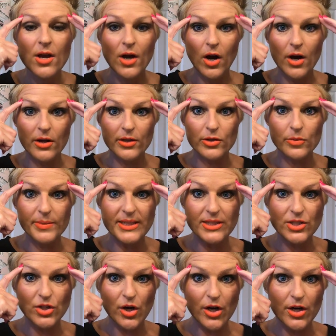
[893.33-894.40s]
are a little bit
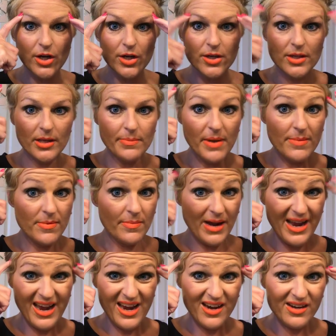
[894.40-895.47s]
darker than maybe my
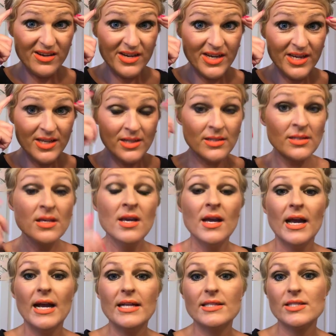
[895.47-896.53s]
hair is.
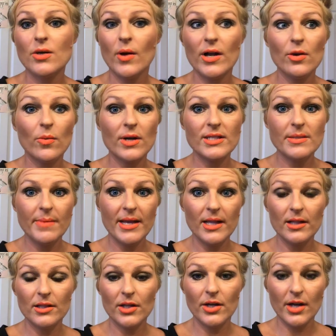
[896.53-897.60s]
And so I don't want it to make it
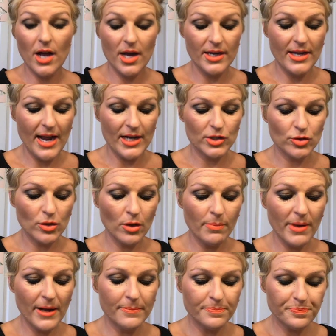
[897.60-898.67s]
look unnatural,
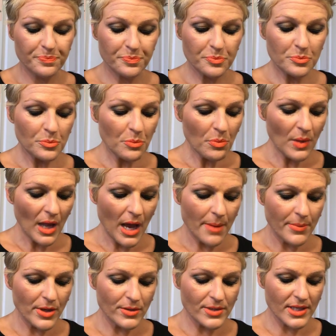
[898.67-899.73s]
but I'm
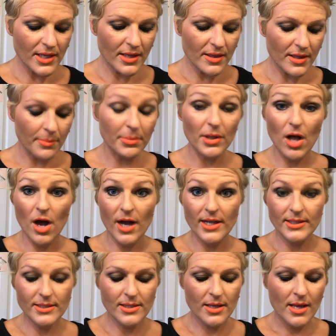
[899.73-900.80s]
using the
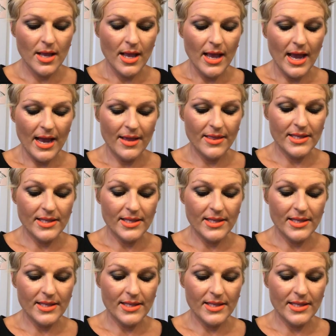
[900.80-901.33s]
blonde, and